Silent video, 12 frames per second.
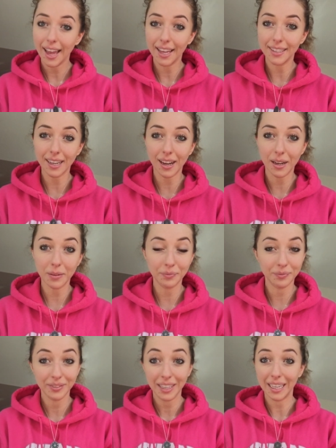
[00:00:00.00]
And
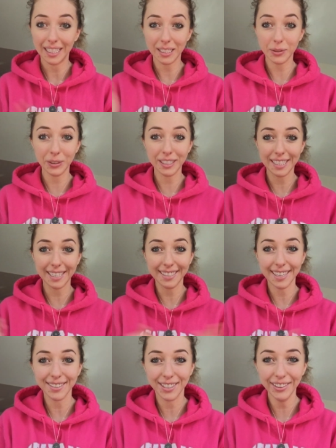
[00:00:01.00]
um, I guess we'll just get
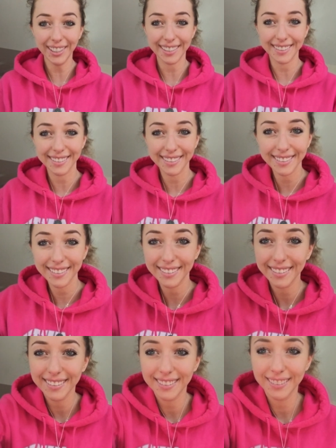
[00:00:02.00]
down to it.
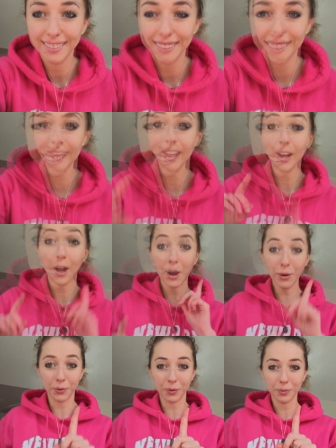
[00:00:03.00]

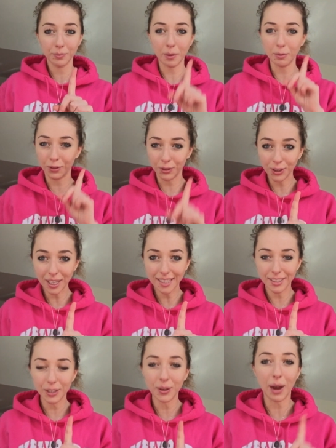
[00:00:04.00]
Oh, but before I
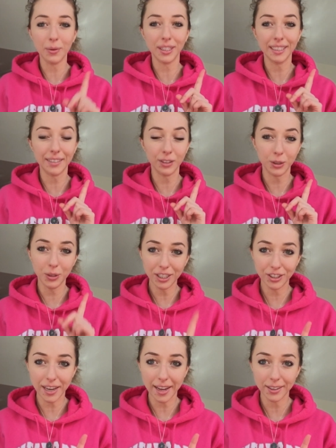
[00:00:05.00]
do, I want to give a quick
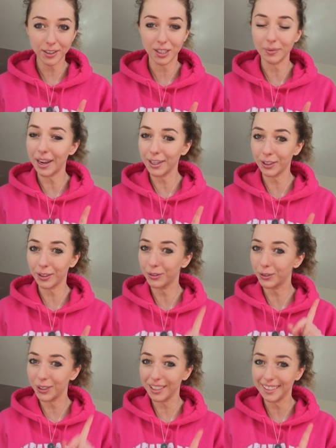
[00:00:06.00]
shout out to my girl,
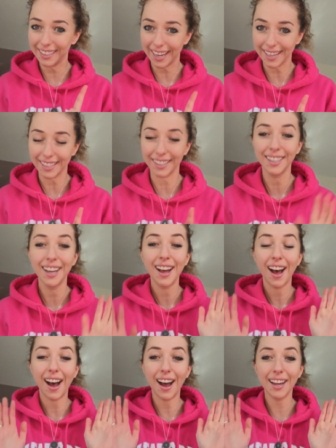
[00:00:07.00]
FruityLiana.
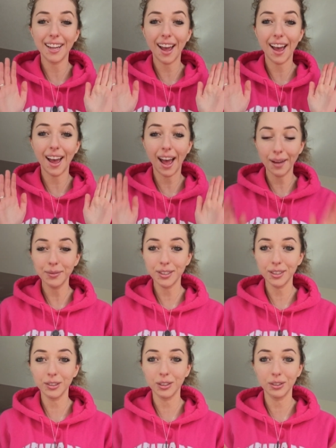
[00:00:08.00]
I
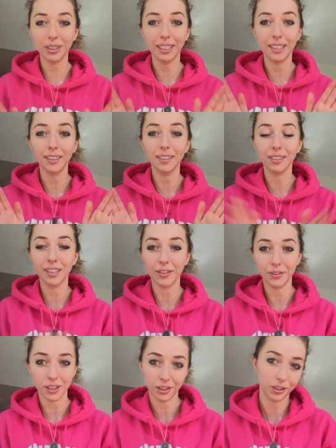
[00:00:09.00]
absolutely
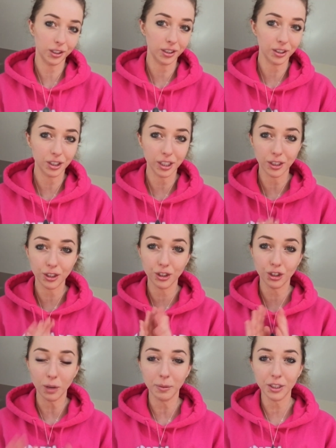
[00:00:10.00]
love this girl. She is
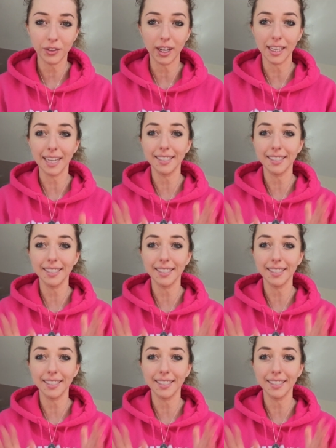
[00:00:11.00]
so much fun.